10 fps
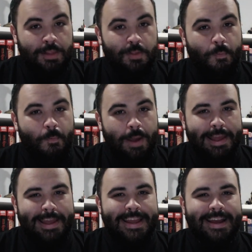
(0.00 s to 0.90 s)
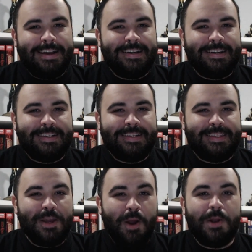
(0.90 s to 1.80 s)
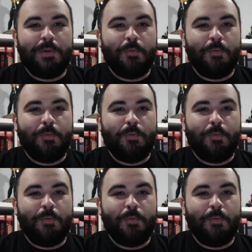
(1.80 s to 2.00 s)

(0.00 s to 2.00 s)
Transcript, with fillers: the way uh, the art